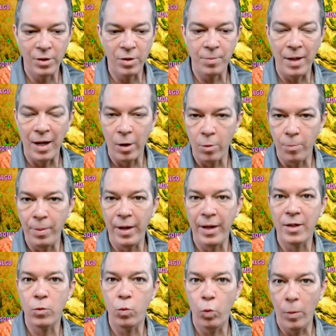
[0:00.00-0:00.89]
some outer
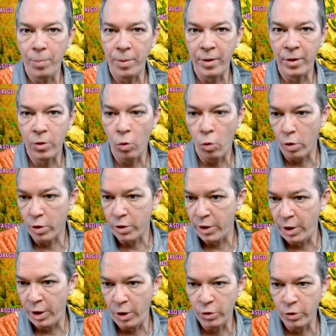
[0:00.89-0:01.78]
bands whipping towards
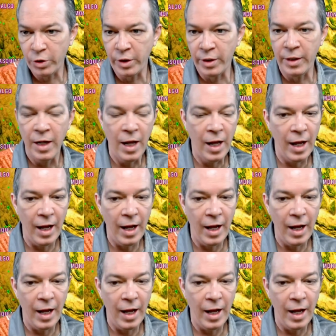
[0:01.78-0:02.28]
Houston.